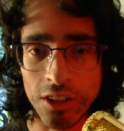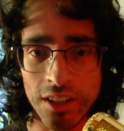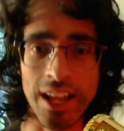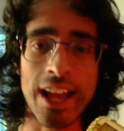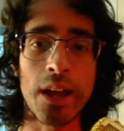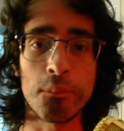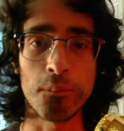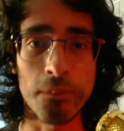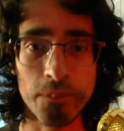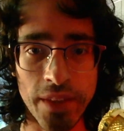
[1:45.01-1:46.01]
And
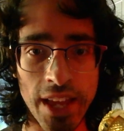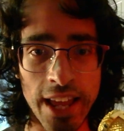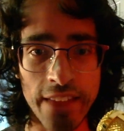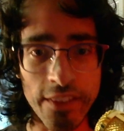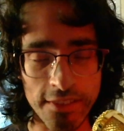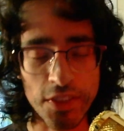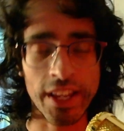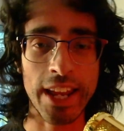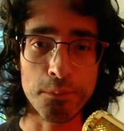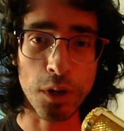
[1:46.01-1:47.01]
this is the
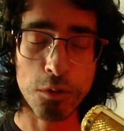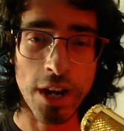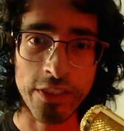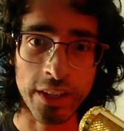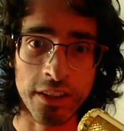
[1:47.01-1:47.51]
kind of book where I think,